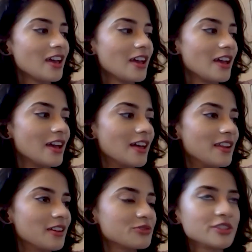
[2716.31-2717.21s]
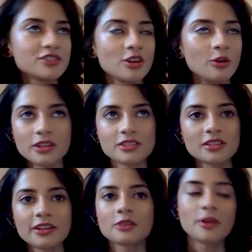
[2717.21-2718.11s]
and she showed it
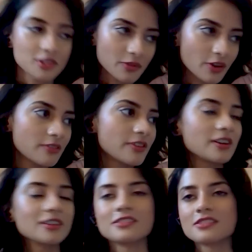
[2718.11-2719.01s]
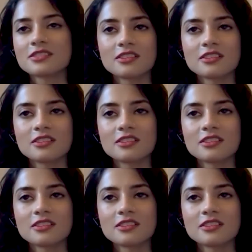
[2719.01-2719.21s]
to like a bunch of her friends,